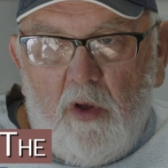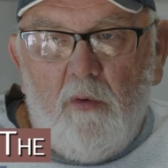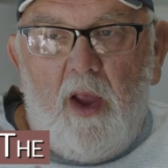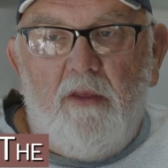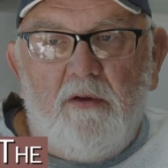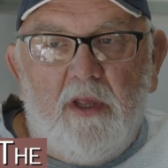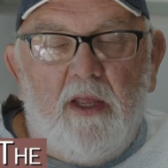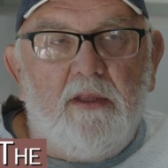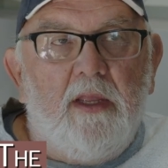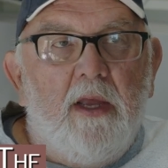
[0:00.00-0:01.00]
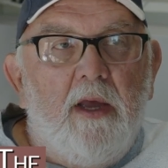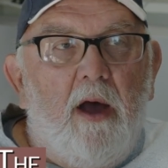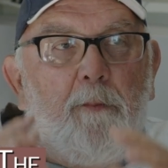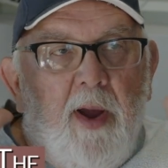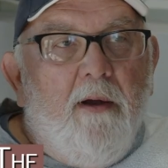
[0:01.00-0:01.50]
rather than
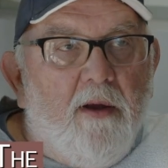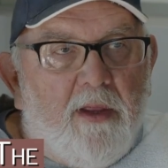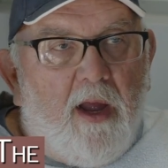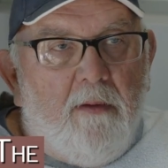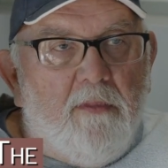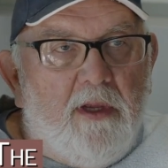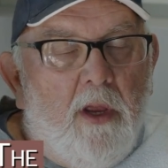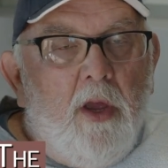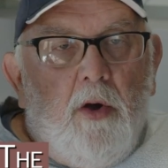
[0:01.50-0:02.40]
a paradigm lead.